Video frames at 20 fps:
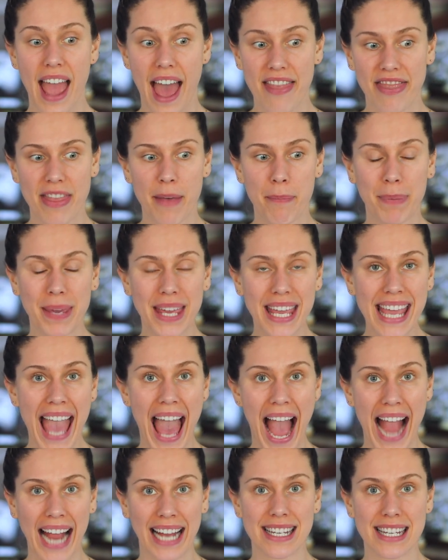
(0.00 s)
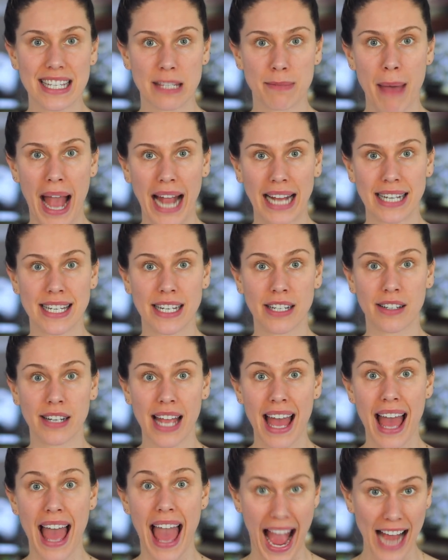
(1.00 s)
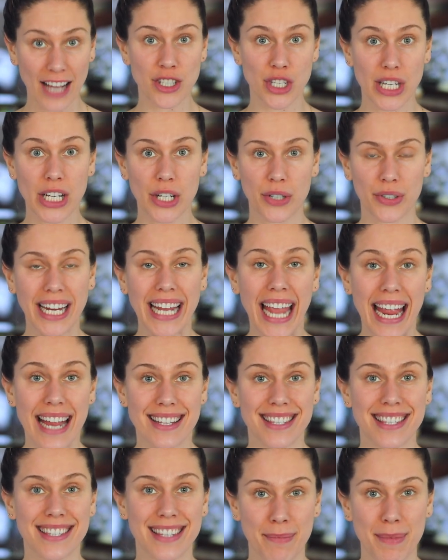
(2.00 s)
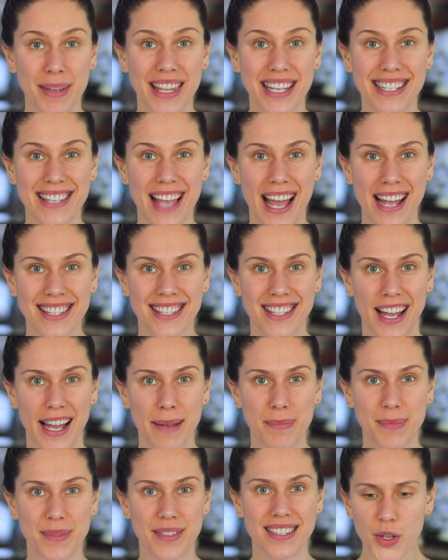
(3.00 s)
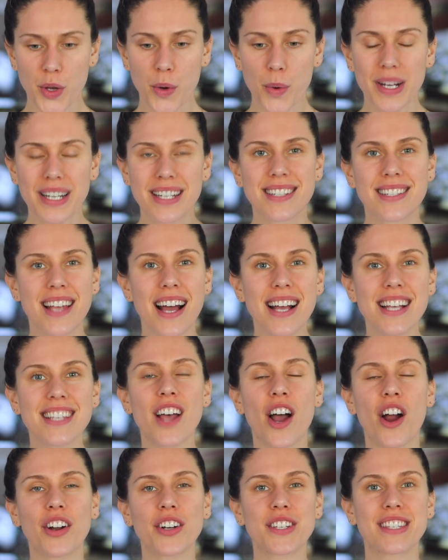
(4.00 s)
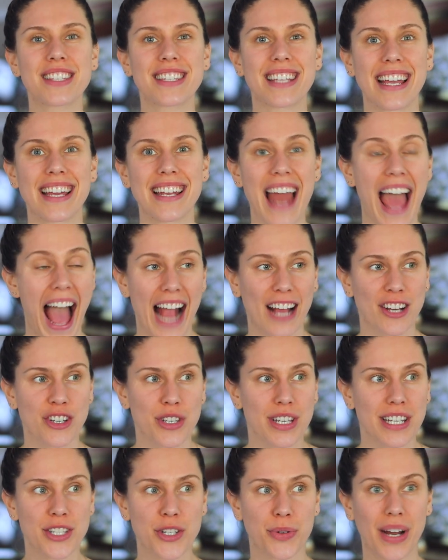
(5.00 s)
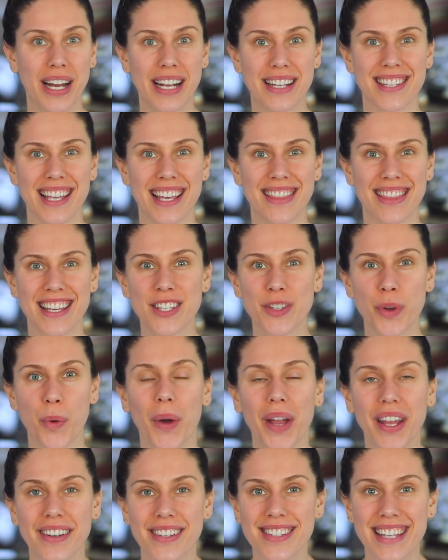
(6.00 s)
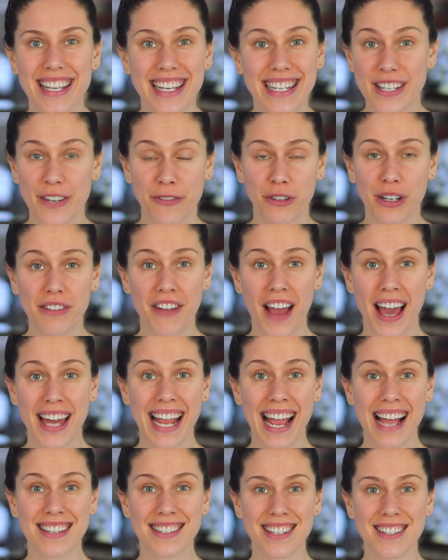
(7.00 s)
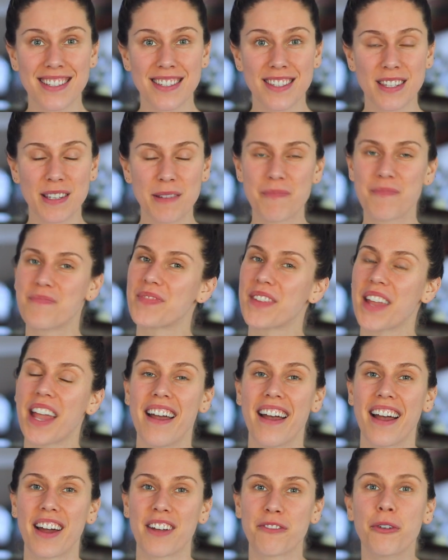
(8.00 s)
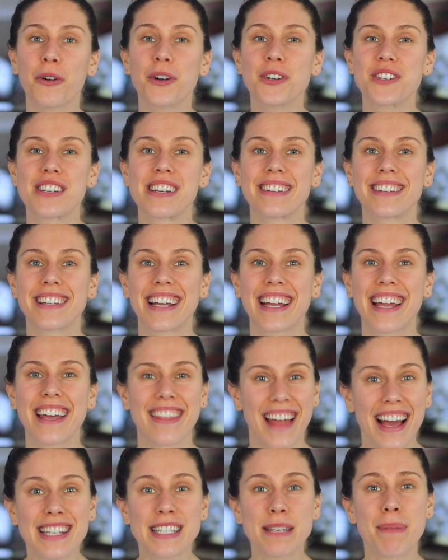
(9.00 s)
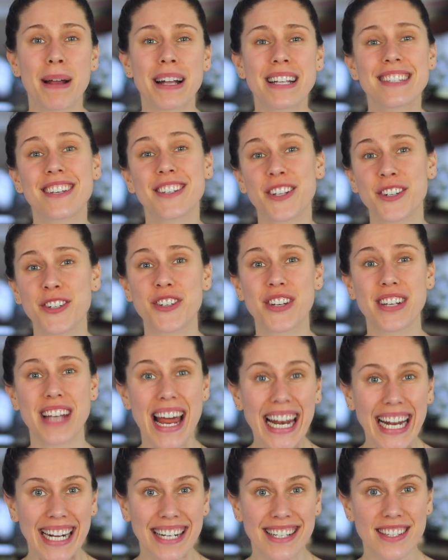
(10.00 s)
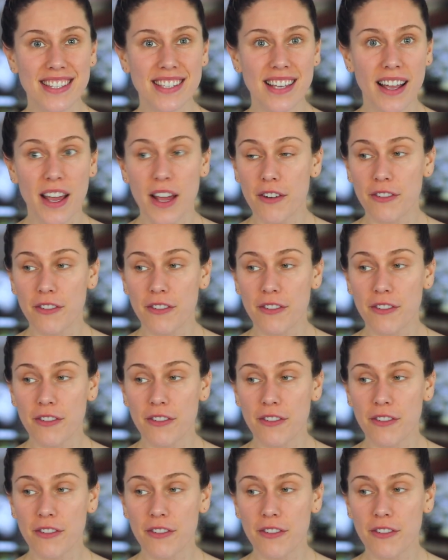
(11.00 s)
And the P. acnes bacteria actually creates some of these enzymes. So does our skin actually translate these oils into free fatty acids? Unfortunately, that depends on your genetics.